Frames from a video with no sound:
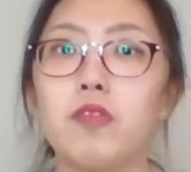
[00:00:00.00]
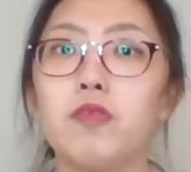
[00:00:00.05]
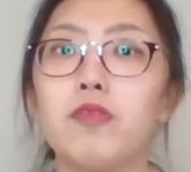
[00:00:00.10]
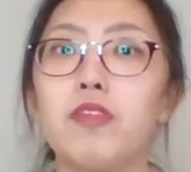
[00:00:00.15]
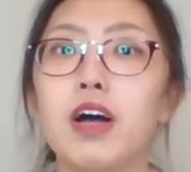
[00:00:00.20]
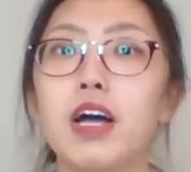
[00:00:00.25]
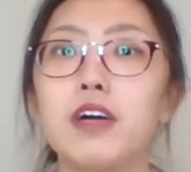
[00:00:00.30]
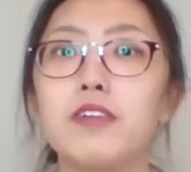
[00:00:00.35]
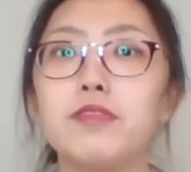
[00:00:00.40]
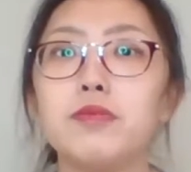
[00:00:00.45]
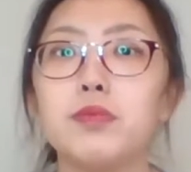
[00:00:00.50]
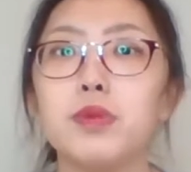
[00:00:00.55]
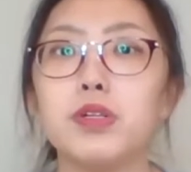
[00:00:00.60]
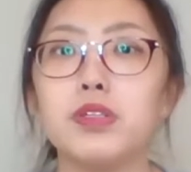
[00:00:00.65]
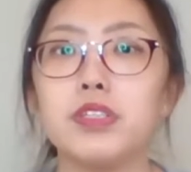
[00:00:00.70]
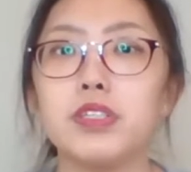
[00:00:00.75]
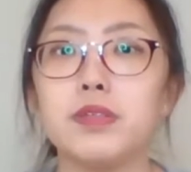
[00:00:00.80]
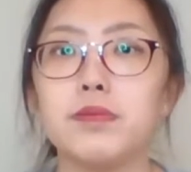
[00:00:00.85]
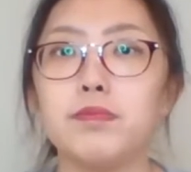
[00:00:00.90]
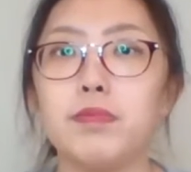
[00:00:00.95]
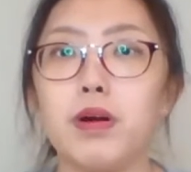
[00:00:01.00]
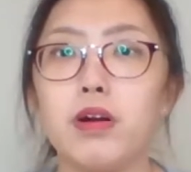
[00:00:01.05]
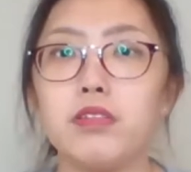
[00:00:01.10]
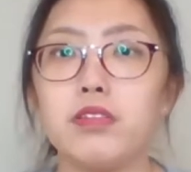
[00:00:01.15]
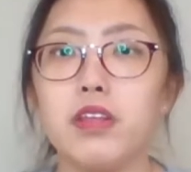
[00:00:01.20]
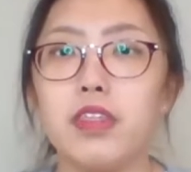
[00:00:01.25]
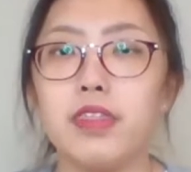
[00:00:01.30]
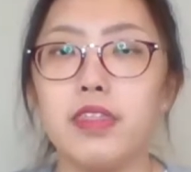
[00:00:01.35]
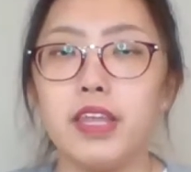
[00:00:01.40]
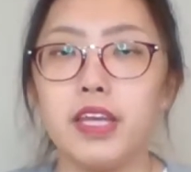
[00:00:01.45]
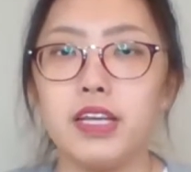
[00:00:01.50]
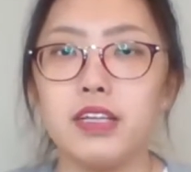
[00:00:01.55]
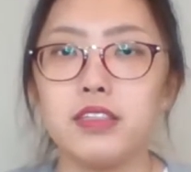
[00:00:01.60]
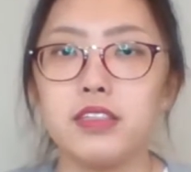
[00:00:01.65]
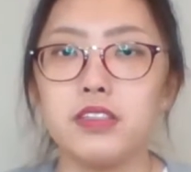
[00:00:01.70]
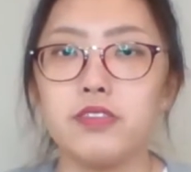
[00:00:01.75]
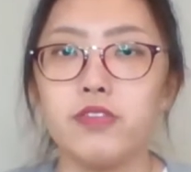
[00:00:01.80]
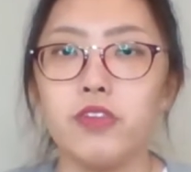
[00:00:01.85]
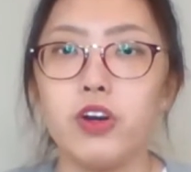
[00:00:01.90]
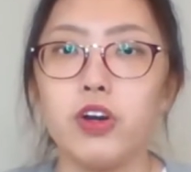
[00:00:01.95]
One of the most important
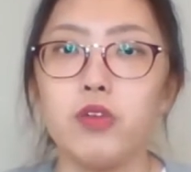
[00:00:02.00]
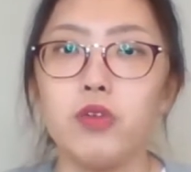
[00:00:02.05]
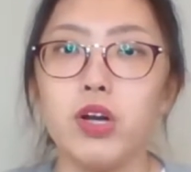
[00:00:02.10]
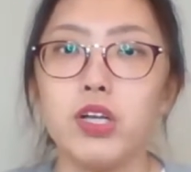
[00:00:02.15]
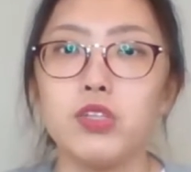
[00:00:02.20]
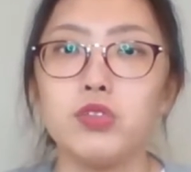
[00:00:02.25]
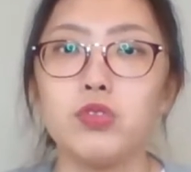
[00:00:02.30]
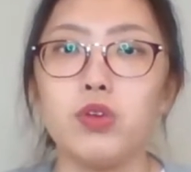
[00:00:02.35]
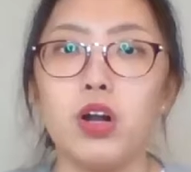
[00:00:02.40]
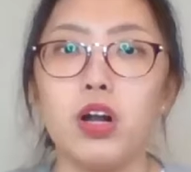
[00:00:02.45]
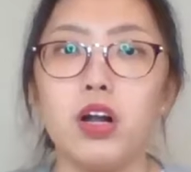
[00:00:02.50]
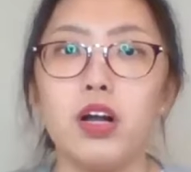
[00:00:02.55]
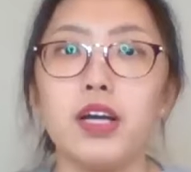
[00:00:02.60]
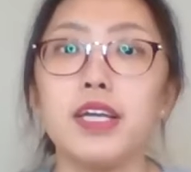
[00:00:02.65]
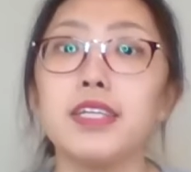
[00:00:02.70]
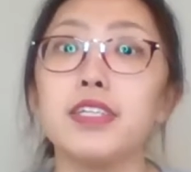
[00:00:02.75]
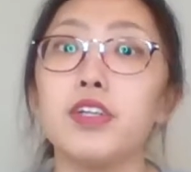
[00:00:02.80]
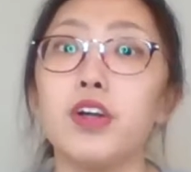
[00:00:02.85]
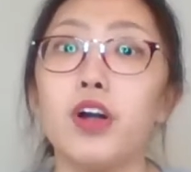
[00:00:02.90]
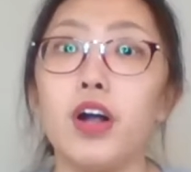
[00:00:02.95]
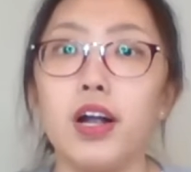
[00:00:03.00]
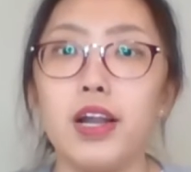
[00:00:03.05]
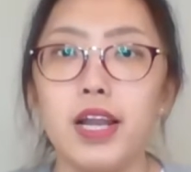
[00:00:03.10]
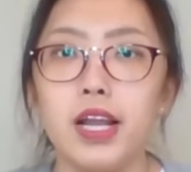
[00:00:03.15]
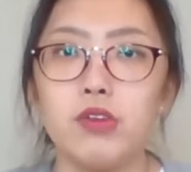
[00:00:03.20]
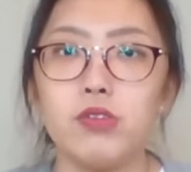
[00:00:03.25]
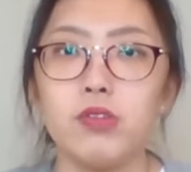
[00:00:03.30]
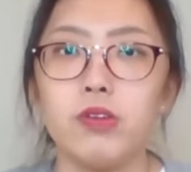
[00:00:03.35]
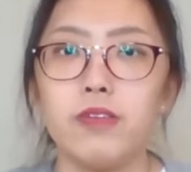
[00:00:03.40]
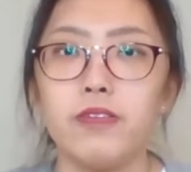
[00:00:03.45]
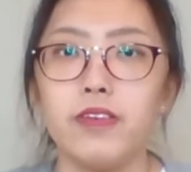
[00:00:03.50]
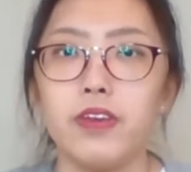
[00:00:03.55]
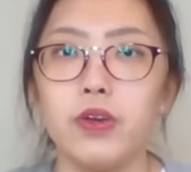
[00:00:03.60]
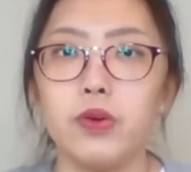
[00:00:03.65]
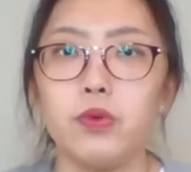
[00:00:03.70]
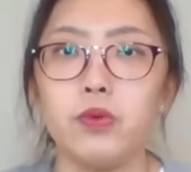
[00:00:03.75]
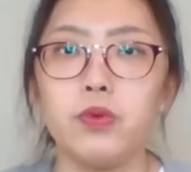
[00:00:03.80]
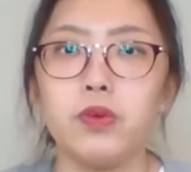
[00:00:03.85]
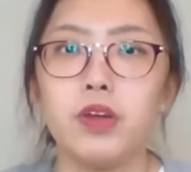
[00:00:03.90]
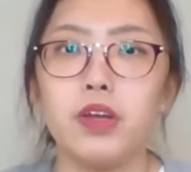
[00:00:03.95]
things for a restaurant is your online
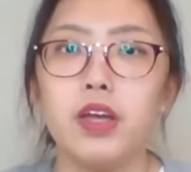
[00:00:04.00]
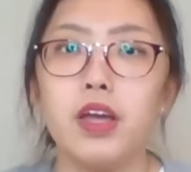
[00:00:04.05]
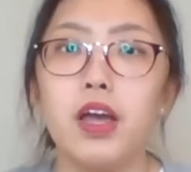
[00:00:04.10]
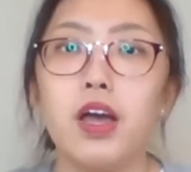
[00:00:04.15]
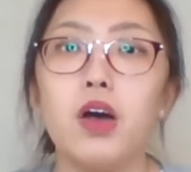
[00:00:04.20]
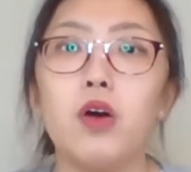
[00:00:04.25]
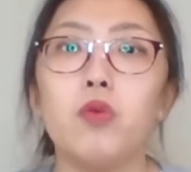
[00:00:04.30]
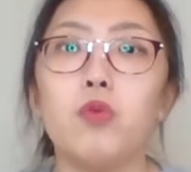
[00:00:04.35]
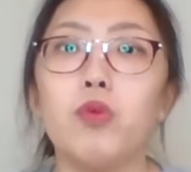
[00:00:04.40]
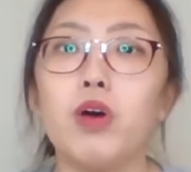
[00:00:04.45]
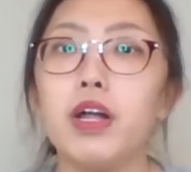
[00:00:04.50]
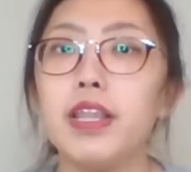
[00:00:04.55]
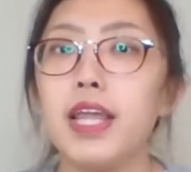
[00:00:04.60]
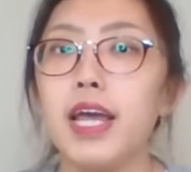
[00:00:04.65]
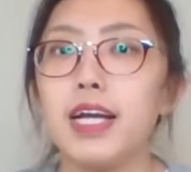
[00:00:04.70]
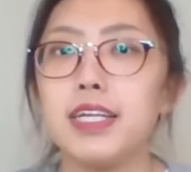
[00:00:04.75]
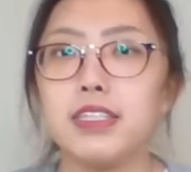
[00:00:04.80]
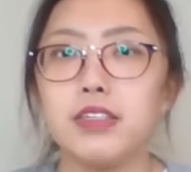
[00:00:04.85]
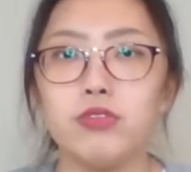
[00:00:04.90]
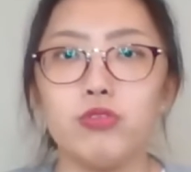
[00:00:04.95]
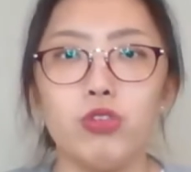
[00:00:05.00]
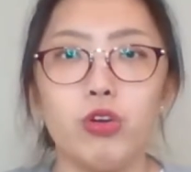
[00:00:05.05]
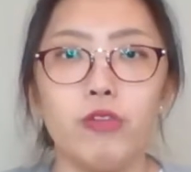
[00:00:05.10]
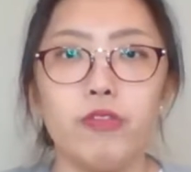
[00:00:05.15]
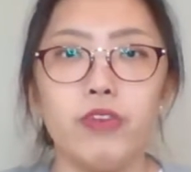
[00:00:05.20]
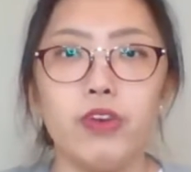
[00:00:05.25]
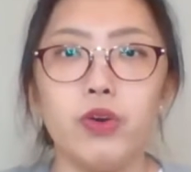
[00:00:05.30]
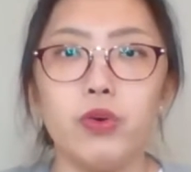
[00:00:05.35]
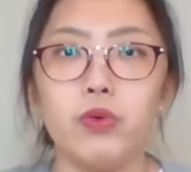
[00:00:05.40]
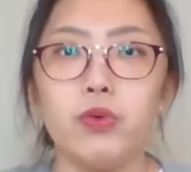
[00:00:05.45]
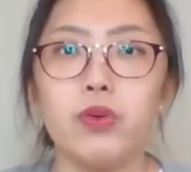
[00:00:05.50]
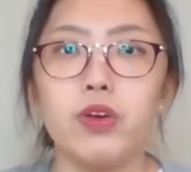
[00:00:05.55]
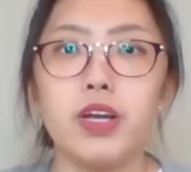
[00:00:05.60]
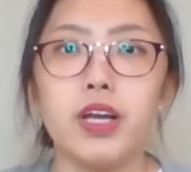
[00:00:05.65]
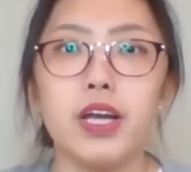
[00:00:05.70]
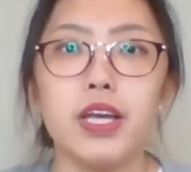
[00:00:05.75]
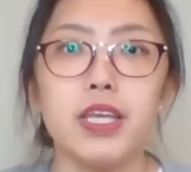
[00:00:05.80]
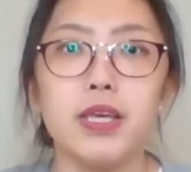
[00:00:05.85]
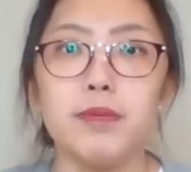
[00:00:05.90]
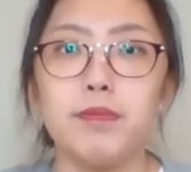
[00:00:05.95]
review. One negative review
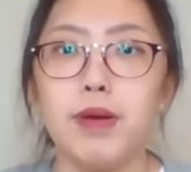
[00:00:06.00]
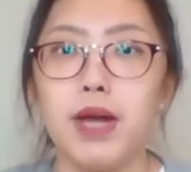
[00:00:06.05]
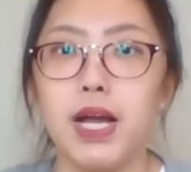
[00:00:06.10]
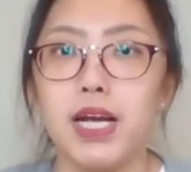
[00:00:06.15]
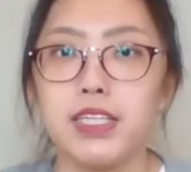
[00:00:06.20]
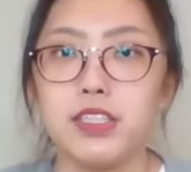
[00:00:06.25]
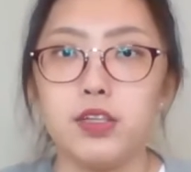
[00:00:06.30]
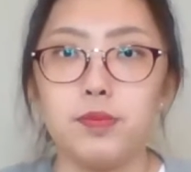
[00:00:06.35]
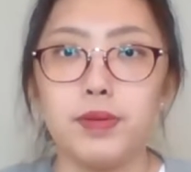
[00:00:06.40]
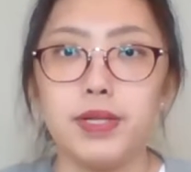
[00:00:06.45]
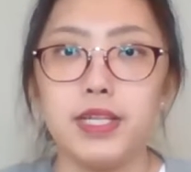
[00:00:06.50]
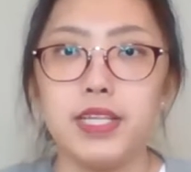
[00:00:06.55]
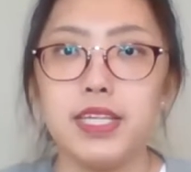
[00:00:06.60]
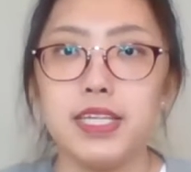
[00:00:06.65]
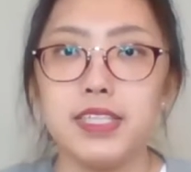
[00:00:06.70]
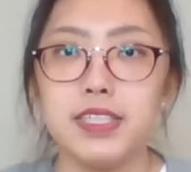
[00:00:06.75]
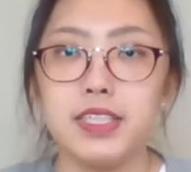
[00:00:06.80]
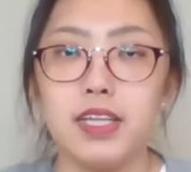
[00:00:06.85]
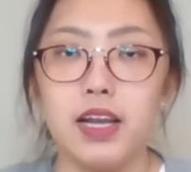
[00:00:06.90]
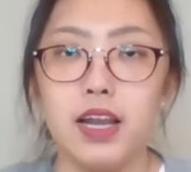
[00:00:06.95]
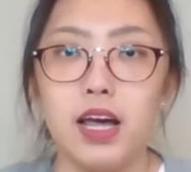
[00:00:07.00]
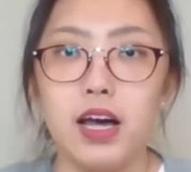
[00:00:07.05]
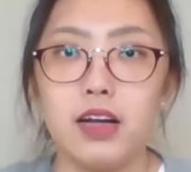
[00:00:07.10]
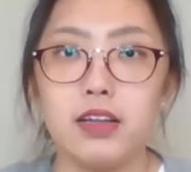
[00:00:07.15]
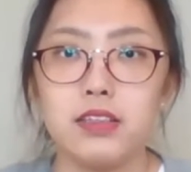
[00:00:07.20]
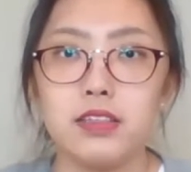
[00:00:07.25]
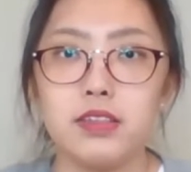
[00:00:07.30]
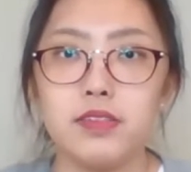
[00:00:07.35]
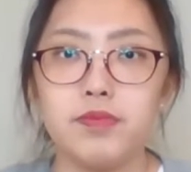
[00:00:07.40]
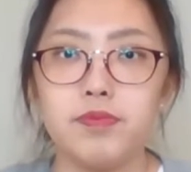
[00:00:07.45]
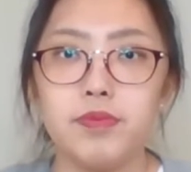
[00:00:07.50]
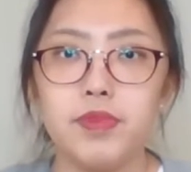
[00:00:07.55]
can impact your business a lot.